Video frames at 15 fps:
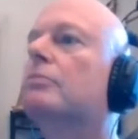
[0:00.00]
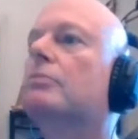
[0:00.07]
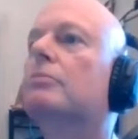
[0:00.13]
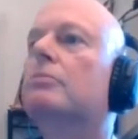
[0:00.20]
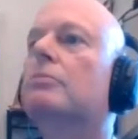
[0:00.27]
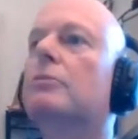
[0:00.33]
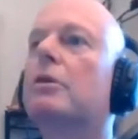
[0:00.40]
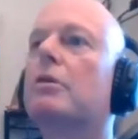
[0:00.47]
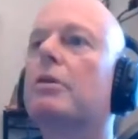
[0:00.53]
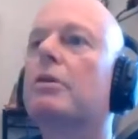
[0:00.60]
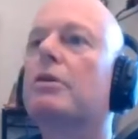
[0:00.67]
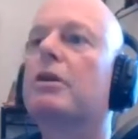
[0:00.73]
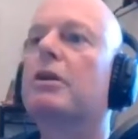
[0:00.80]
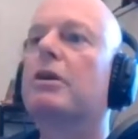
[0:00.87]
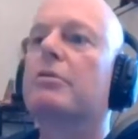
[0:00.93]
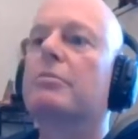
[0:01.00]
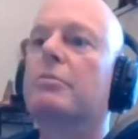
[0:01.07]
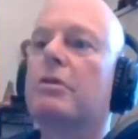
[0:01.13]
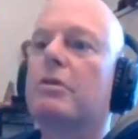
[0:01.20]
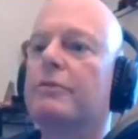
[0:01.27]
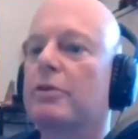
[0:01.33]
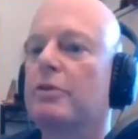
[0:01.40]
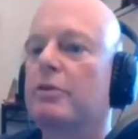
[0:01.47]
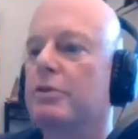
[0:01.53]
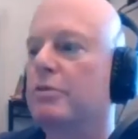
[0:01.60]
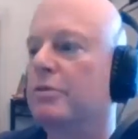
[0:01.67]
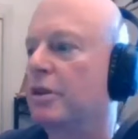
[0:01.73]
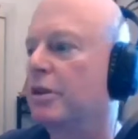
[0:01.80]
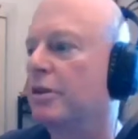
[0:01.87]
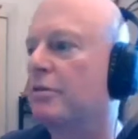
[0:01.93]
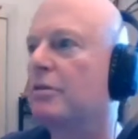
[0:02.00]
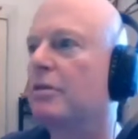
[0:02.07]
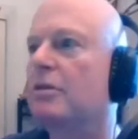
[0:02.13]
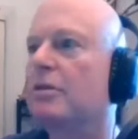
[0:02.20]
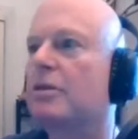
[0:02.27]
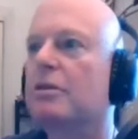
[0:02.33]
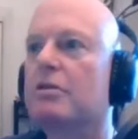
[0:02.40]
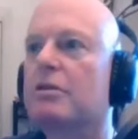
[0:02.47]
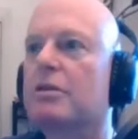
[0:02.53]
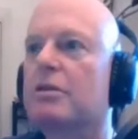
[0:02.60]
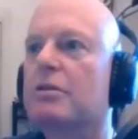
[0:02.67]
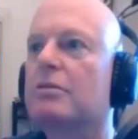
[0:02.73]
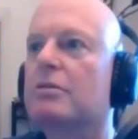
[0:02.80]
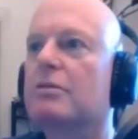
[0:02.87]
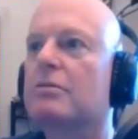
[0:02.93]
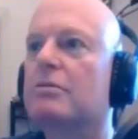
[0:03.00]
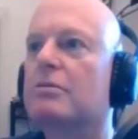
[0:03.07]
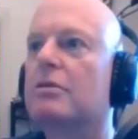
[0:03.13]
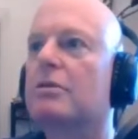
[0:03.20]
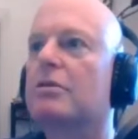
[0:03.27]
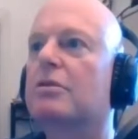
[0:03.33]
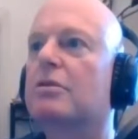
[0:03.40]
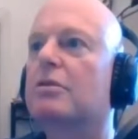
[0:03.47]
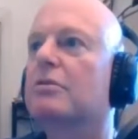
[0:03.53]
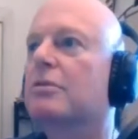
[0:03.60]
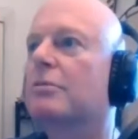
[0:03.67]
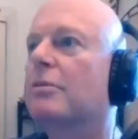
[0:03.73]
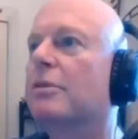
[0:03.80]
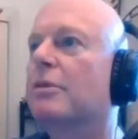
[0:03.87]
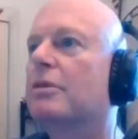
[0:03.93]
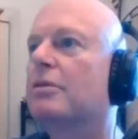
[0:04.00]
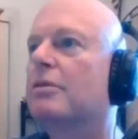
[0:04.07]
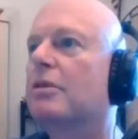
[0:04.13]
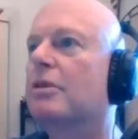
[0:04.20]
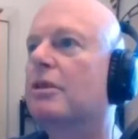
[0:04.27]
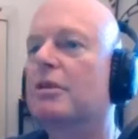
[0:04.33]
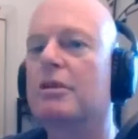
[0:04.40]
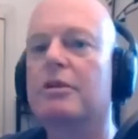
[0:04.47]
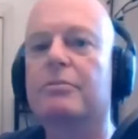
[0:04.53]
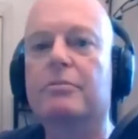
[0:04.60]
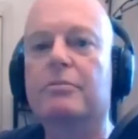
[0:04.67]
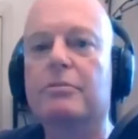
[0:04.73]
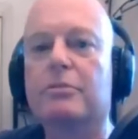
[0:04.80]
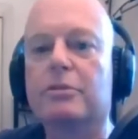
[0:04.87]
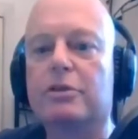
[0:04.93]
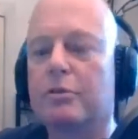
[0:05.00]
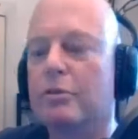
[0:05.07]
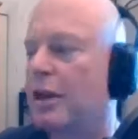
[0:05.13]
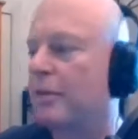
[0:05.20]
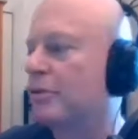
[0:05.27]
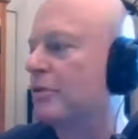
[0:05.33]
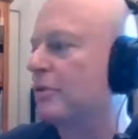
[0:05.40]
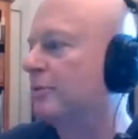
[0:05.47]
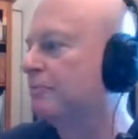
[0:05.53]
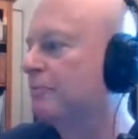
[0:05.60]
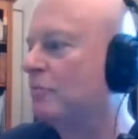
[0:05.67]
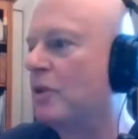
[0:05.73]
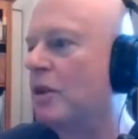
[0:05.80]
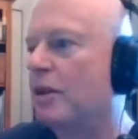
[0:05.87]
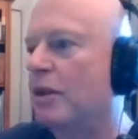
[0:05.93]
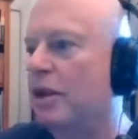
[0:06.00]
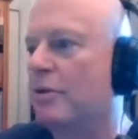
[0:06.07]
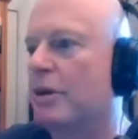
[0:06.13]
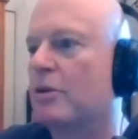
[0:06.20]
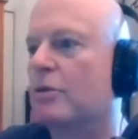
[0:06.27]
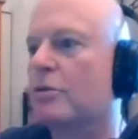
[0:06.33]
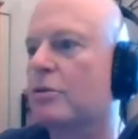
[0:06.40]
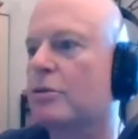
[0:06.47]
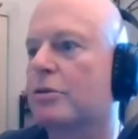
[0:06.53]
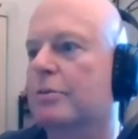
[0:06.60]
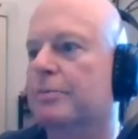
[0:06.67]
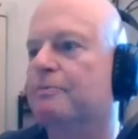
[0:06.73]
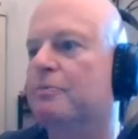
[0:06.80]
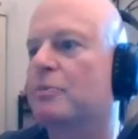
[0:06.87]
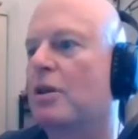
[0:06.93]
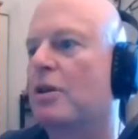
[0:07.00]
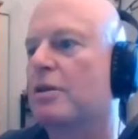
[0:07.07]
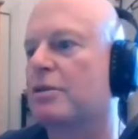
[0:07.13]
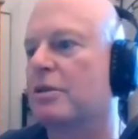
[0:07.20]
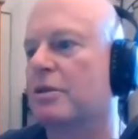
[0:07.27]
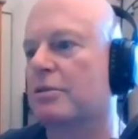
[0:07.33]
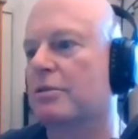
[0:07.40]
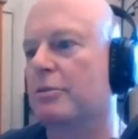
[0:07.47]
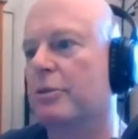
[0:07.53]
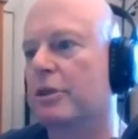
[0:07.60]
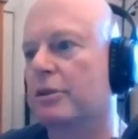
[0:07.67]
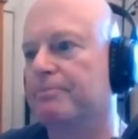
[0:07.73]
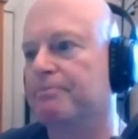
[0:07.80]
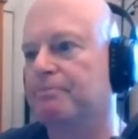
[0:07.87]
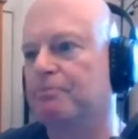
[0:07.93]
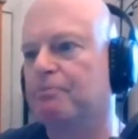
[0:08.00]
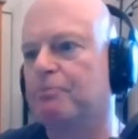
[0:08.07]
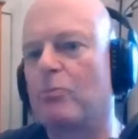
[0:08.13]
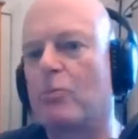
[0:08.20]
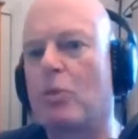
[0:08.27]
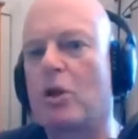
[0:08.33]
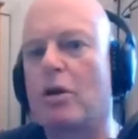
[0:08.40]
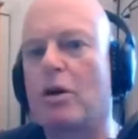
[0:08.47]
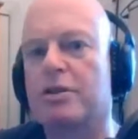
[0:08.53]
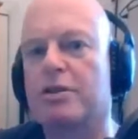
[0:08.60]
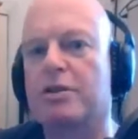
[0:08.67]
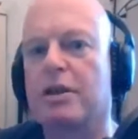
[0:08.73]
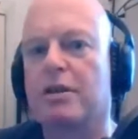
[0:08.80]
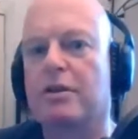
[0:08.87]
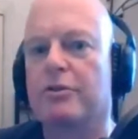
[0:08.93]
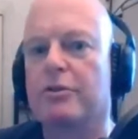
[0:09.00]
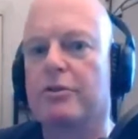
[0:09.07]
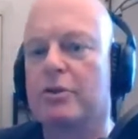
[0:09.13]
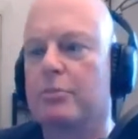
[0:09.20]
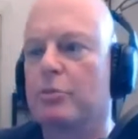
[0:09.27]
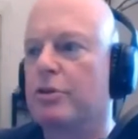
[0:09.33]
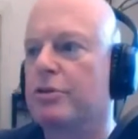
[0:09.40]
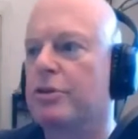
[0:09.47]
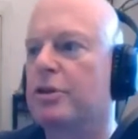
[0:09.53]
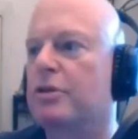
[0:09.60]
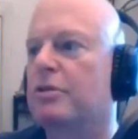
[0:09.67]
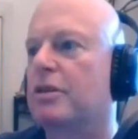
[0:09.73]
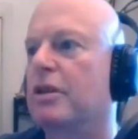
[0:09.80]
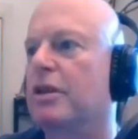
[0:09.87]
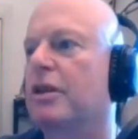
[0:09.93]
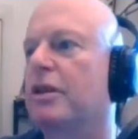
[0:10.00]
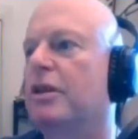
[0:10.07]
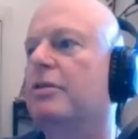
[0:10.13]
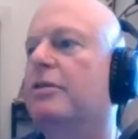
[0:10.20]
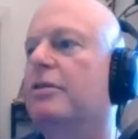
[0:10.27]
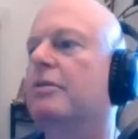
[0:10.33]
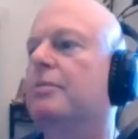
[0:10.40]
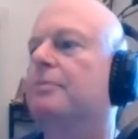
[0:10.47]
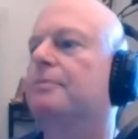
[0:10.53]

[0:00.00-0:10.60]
No, I can't, but hopefully you can, because it's... Oh, actually, there might be a delay again. We'll see what happens. Anyway, all good. So I started on this project, and